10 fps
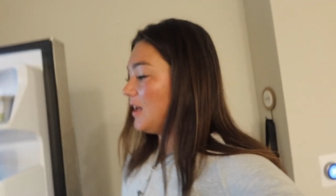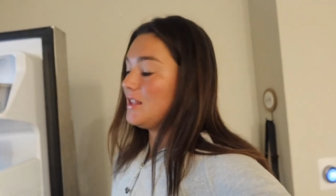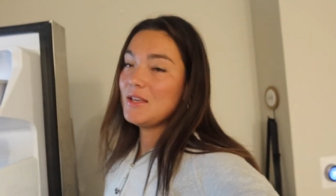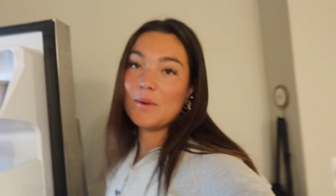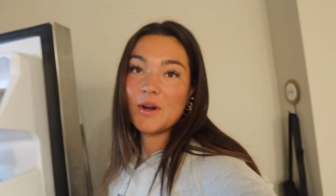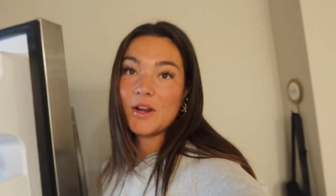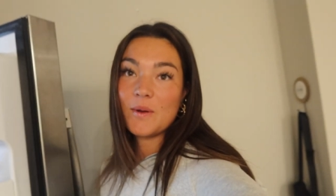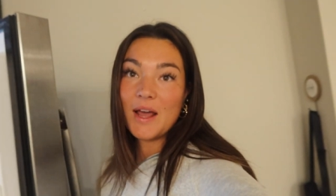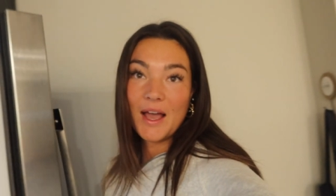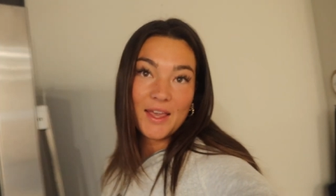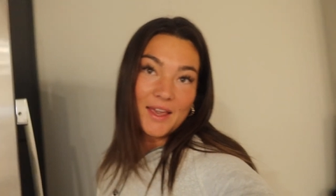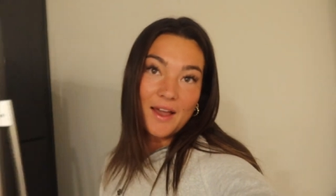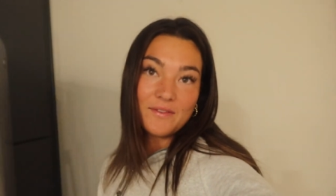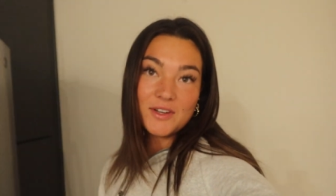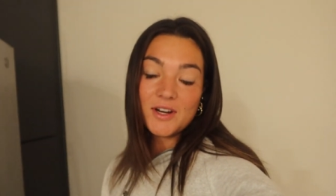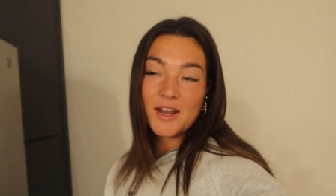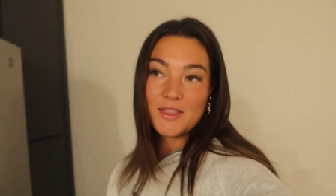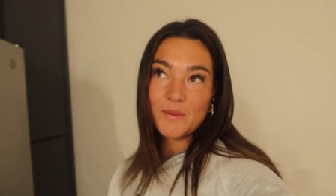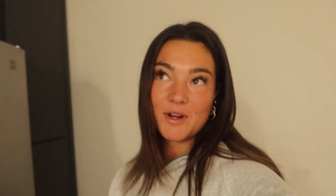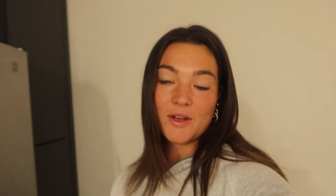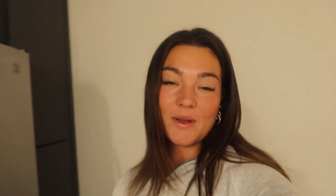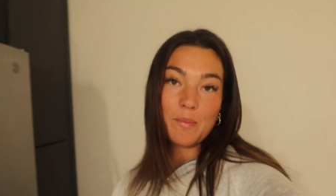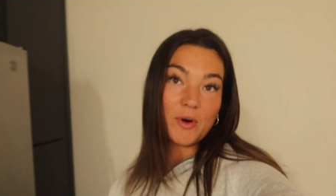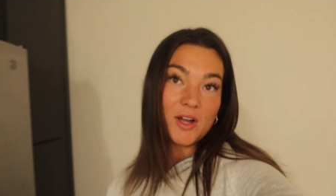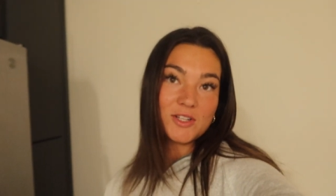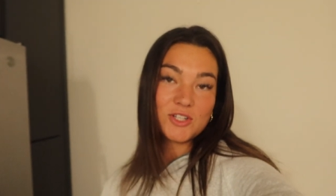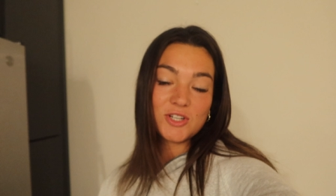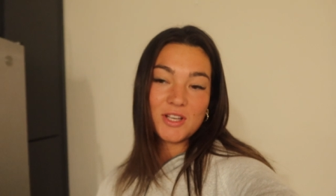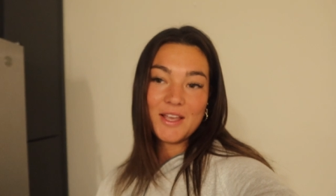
I think we're gonna go on a hike after and then we're gonna go get brunch.